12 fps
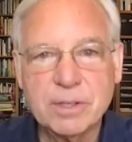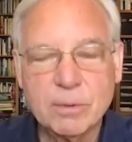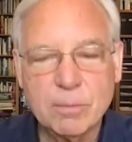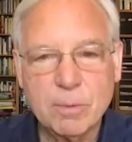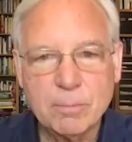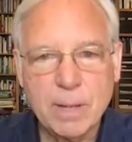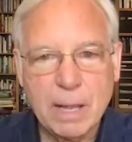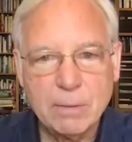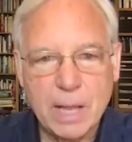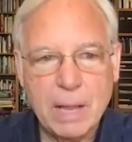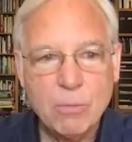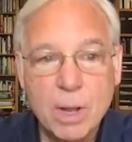
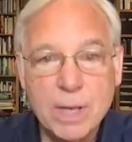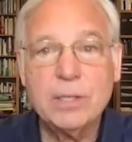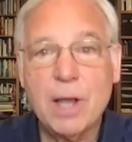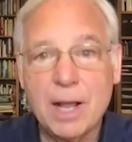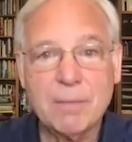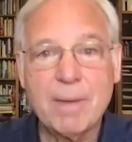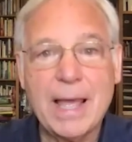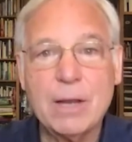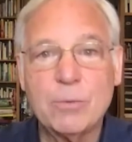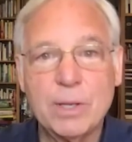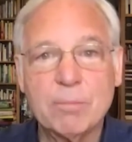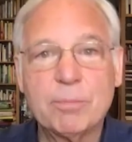I want to talk about how do
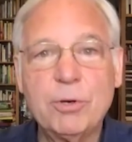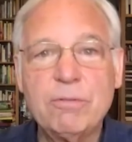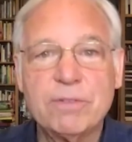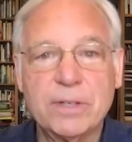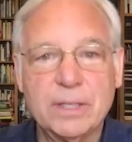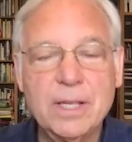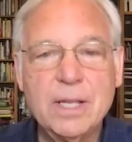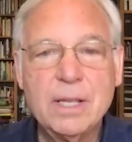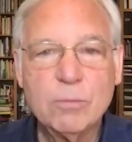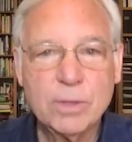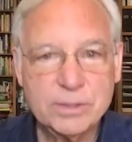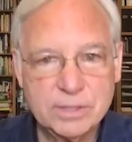we improve it,
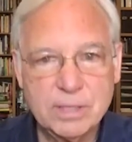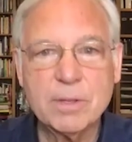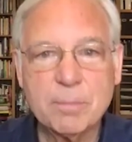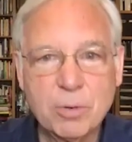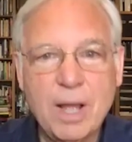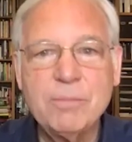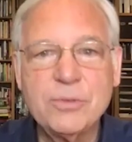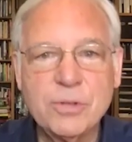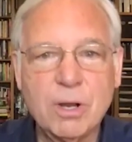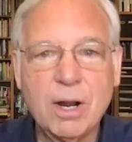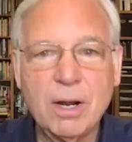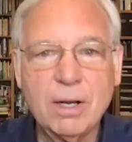what some of the problems
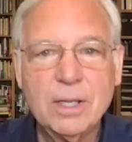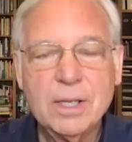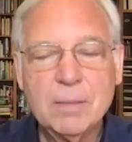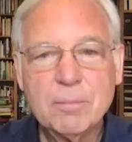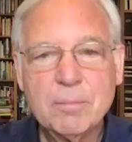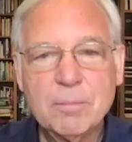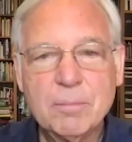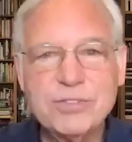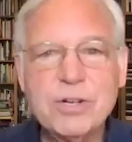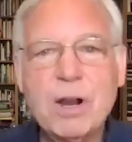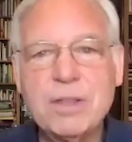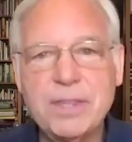are. But if I
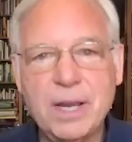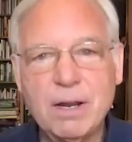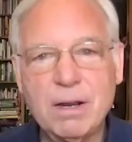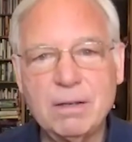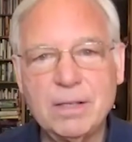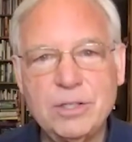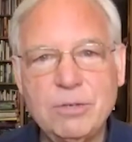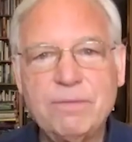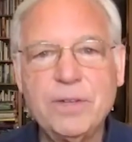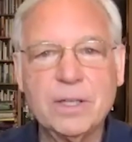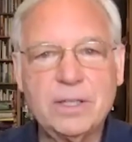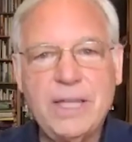start there, then you
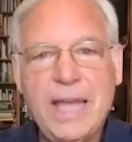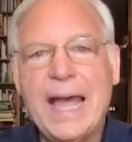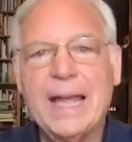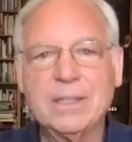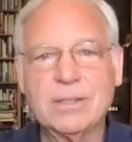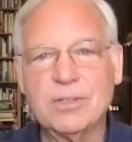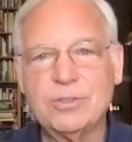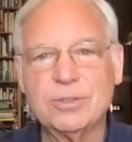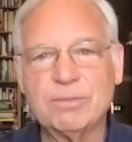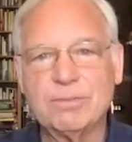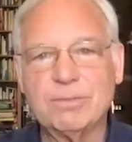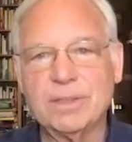feel attacked because
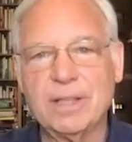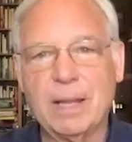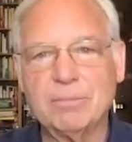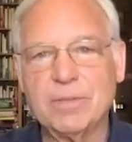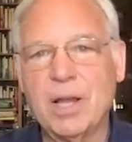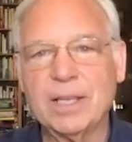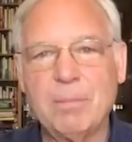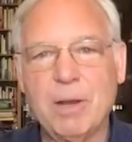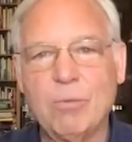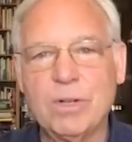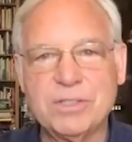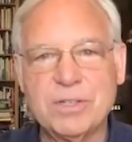I'm talking
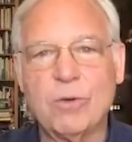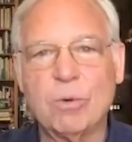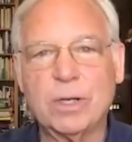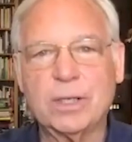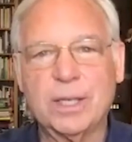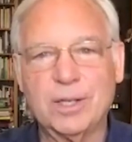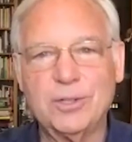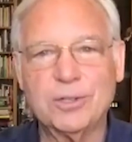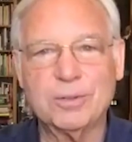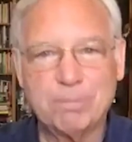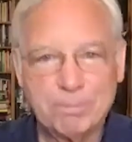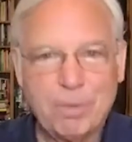about what's not working and
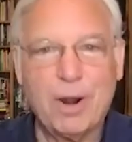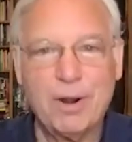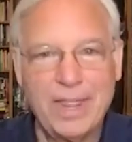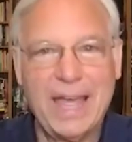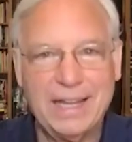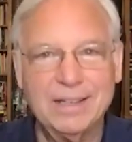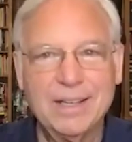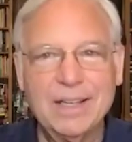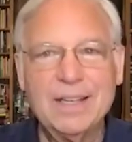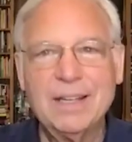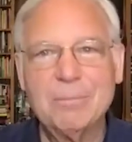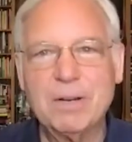you're part of that.
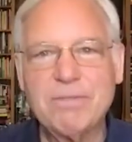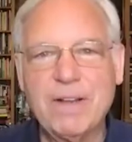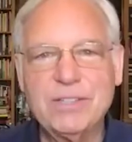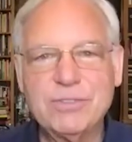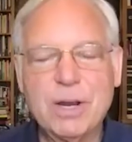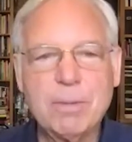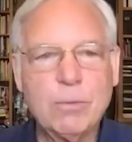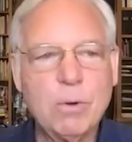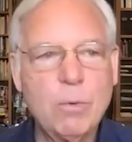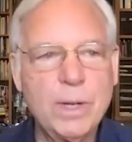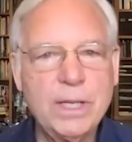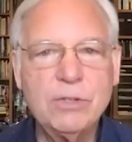But if I start about, well,
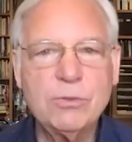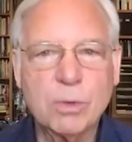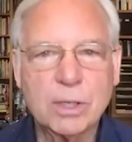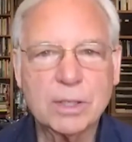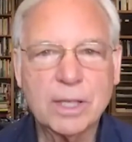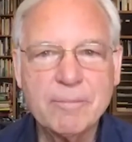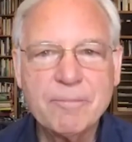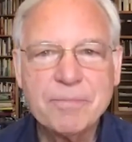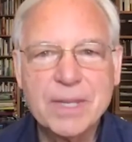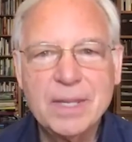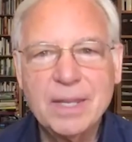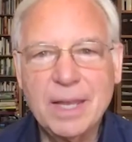what is working?
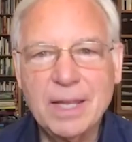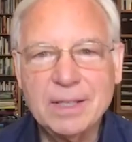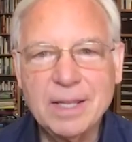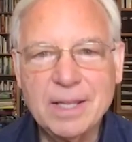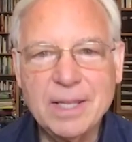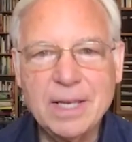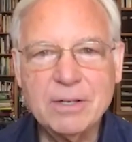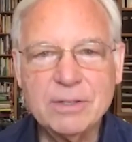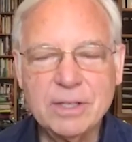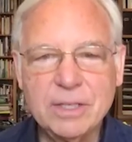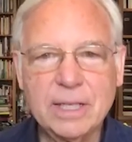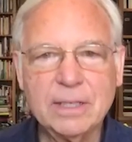And then
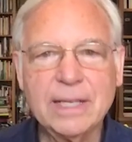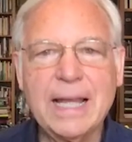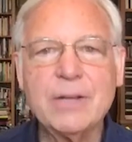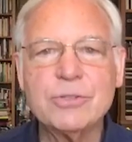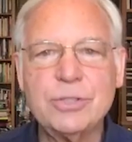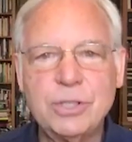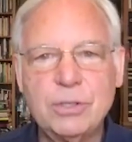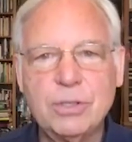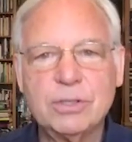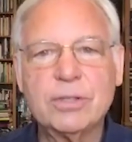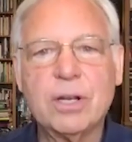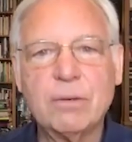it allows you to
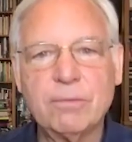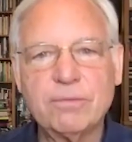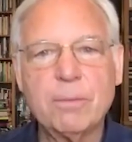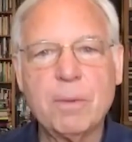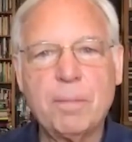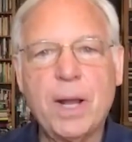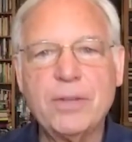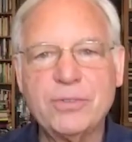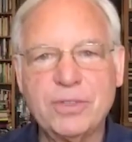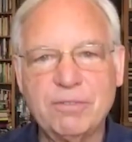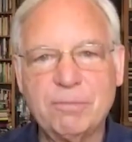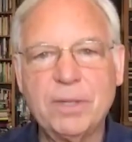start from a
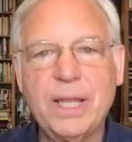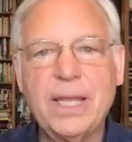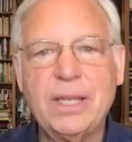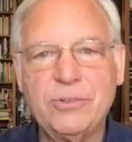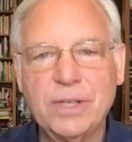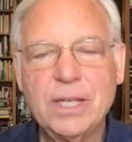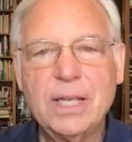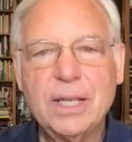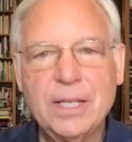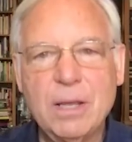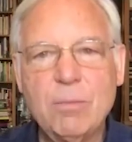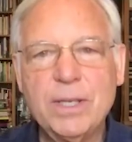positive place.
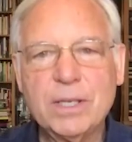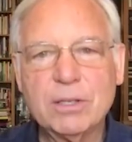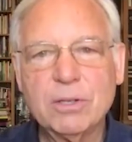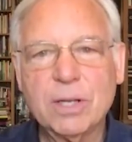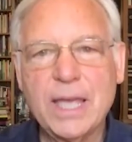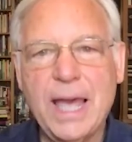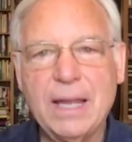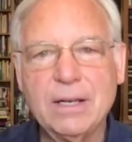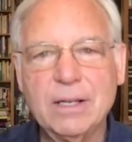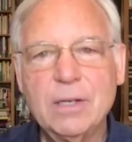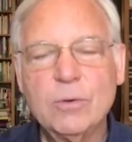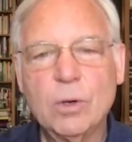And then we can look at,
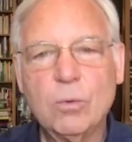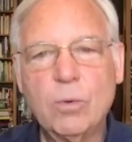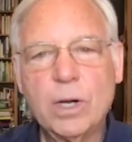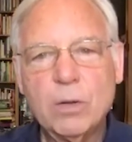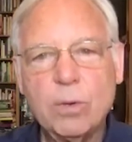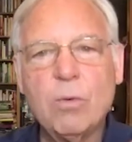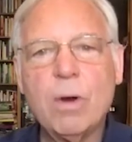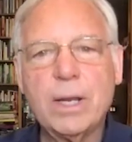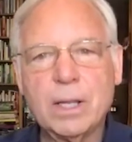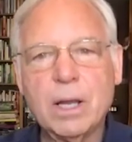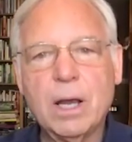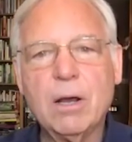well, where do we want
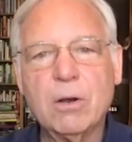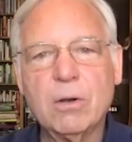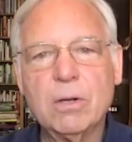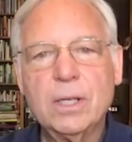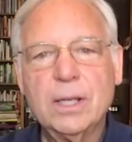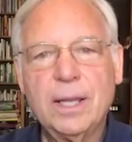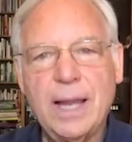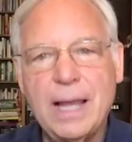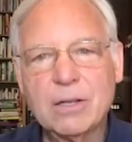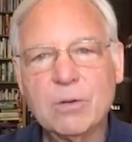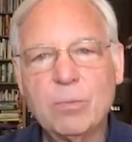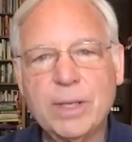to go and how
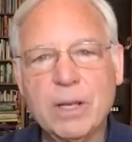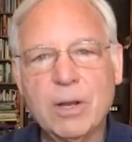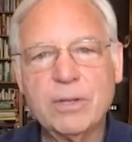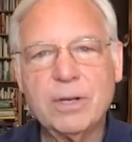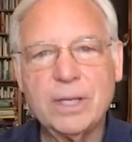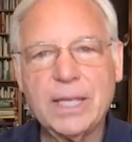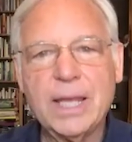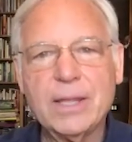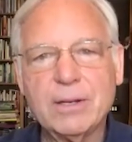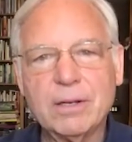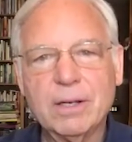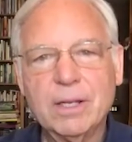can we go there
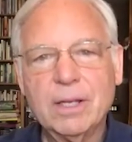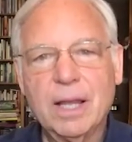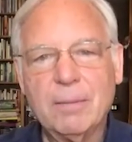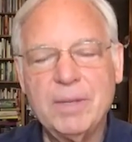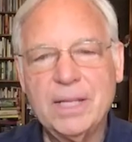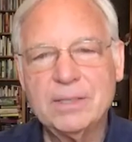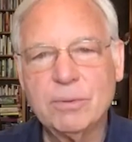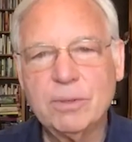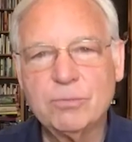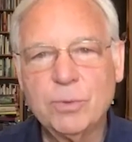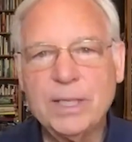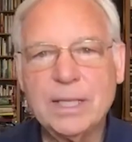together? I mean,
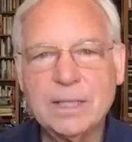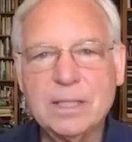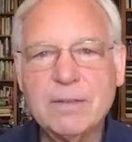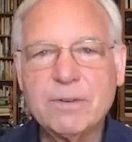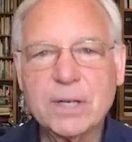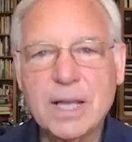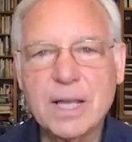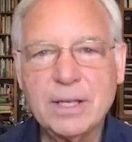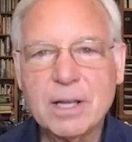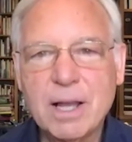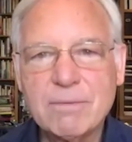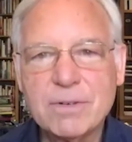it's really a different kind of
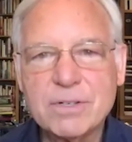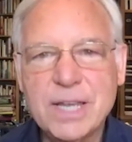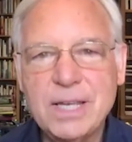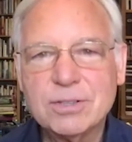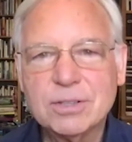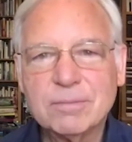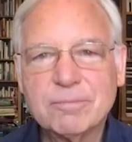conversation.